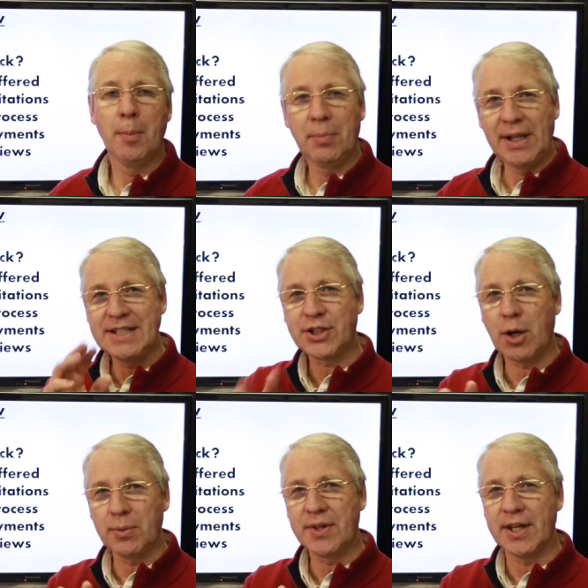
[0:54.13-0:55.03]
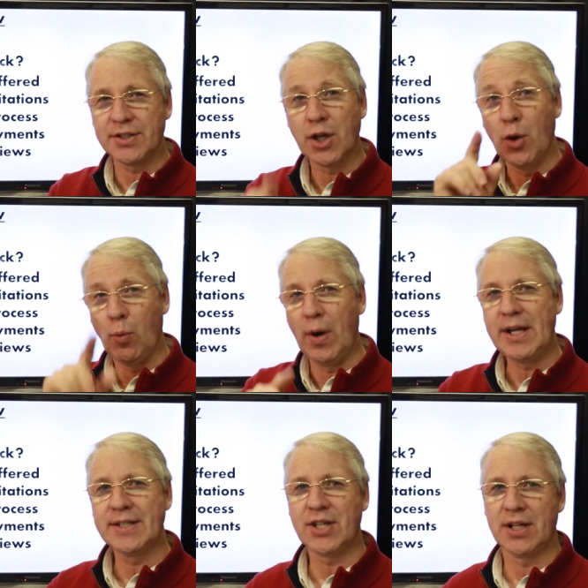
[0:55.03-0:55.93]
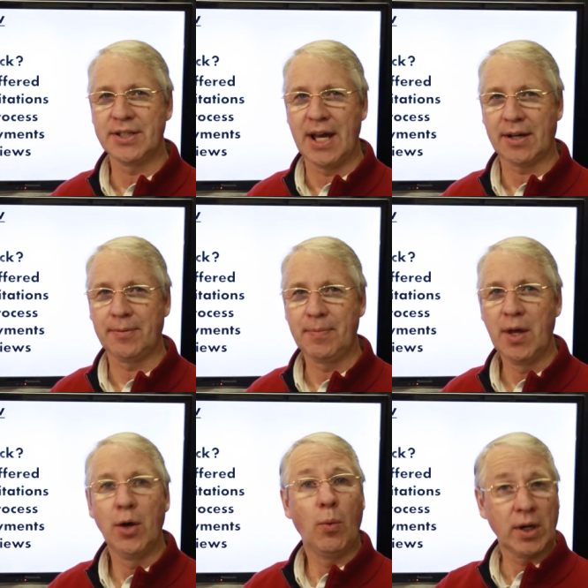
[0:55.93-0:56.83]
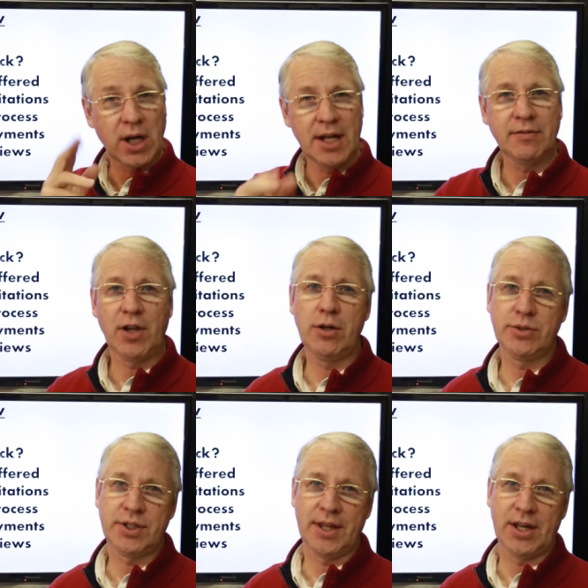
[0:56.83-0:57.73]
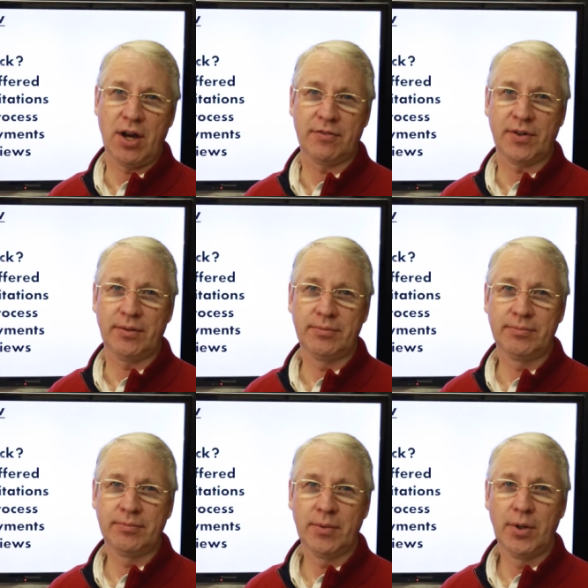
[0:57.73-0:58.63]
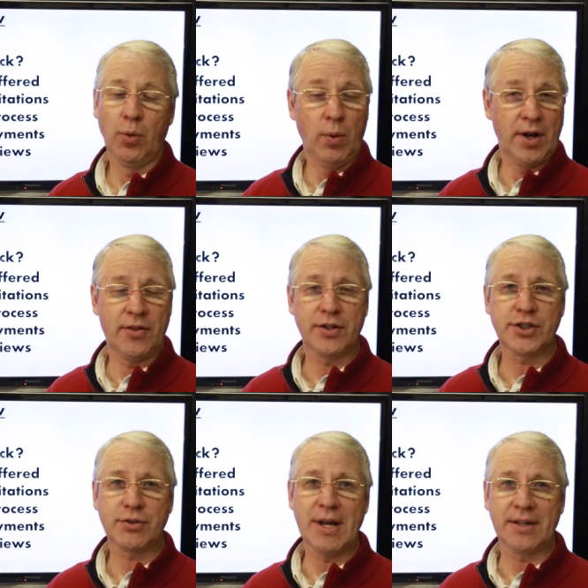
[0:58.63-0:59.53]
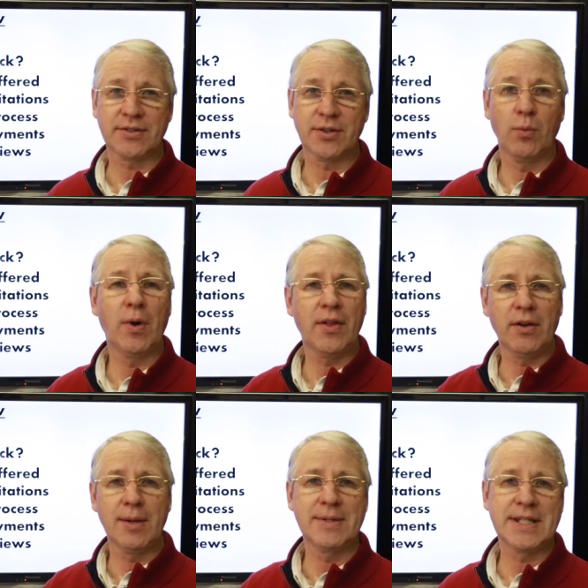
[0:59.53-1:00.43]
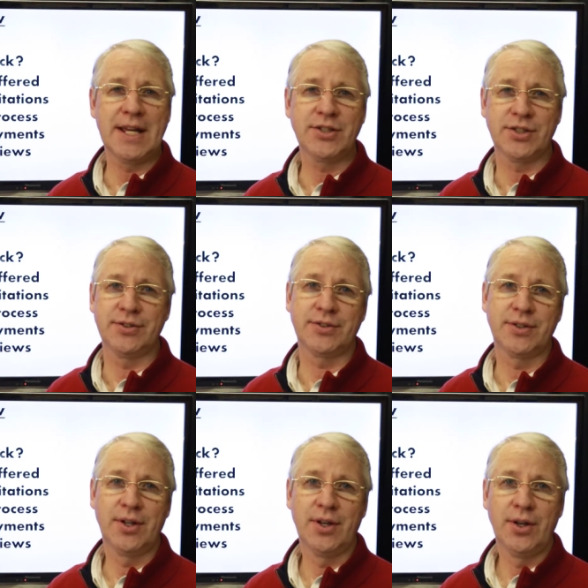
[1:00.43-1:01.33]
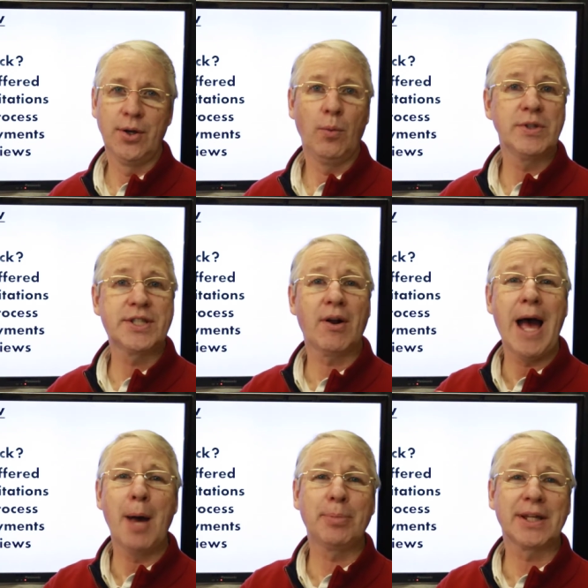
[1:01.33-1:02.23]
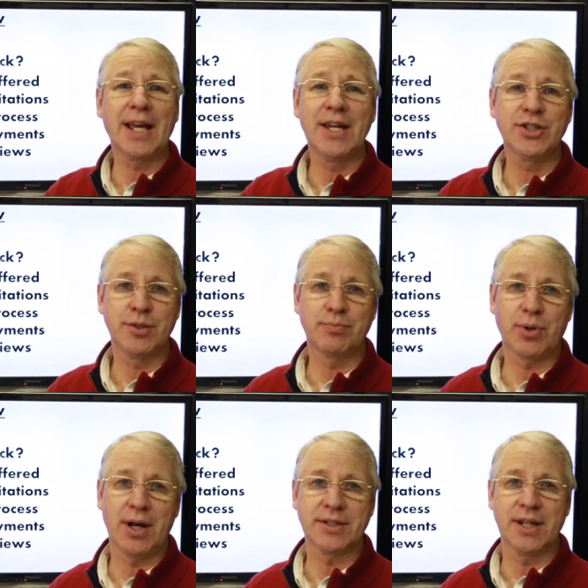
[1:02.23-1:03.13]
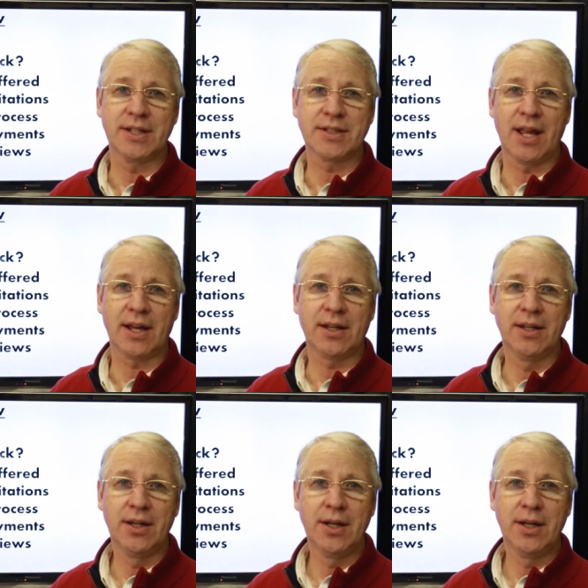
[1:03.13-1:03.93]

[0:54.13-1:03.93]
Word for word: But let's start with this. What is OnDeck? What kind of loans do they offer? What are their strengths? What are their limitations? What's their application process like?